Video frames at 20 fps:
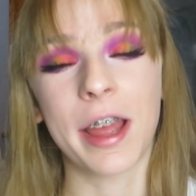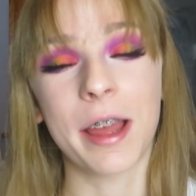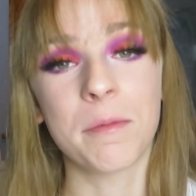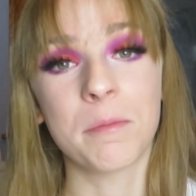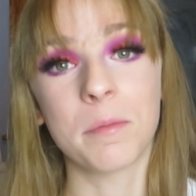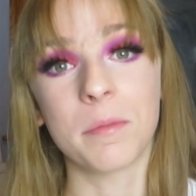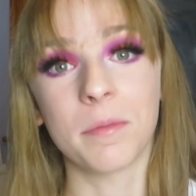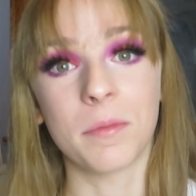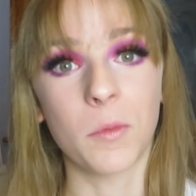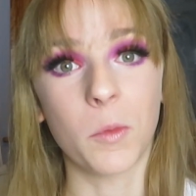
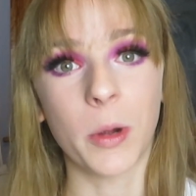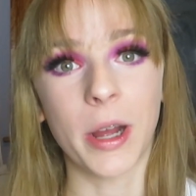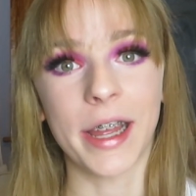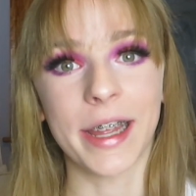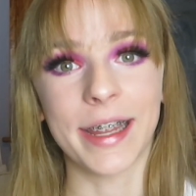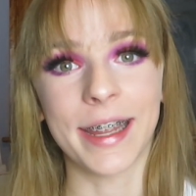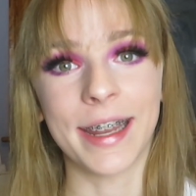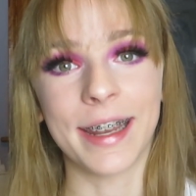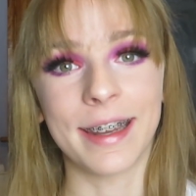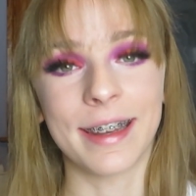I'm
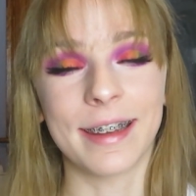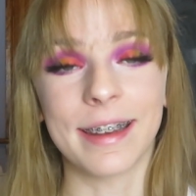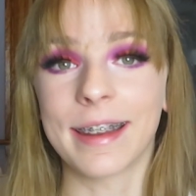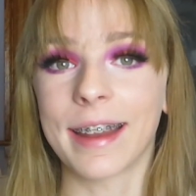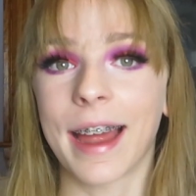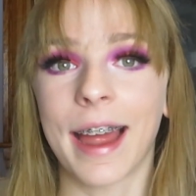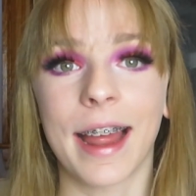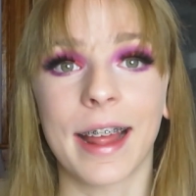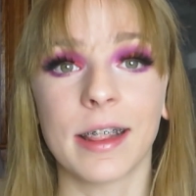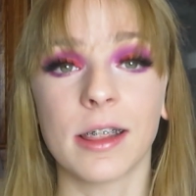white and
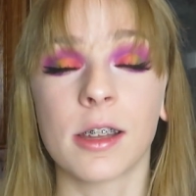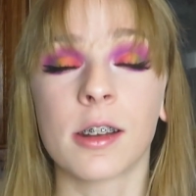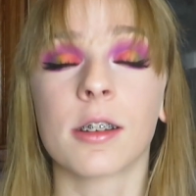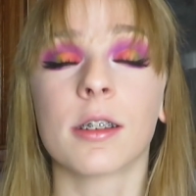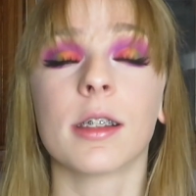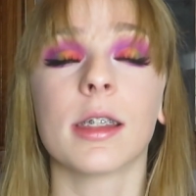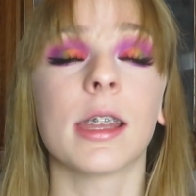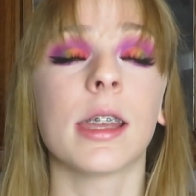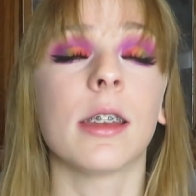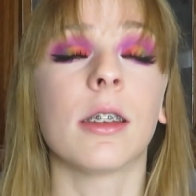I
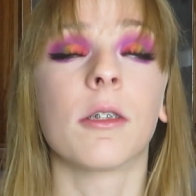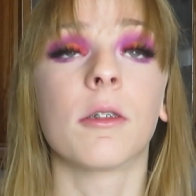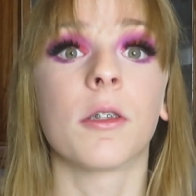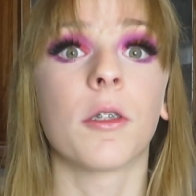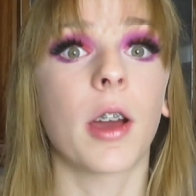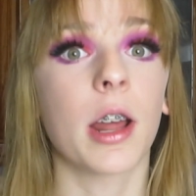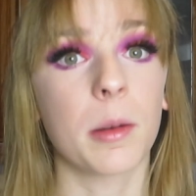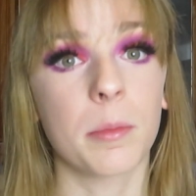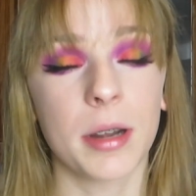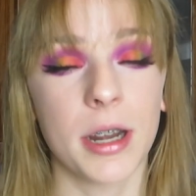literally don't know
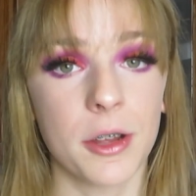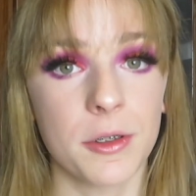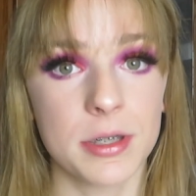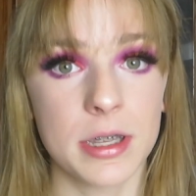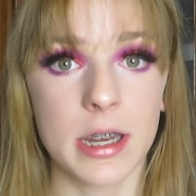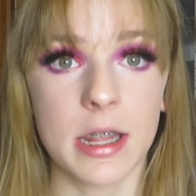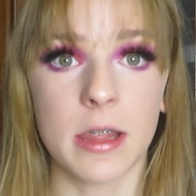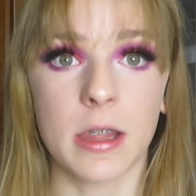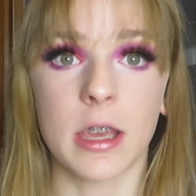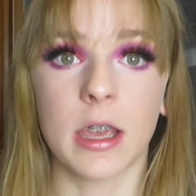how to pronounce
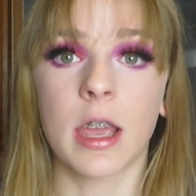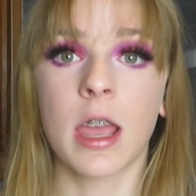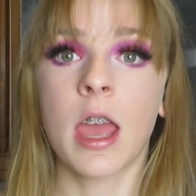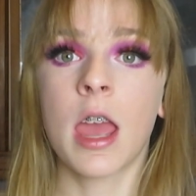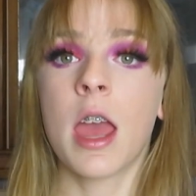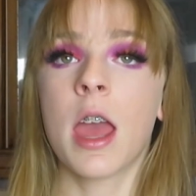anything.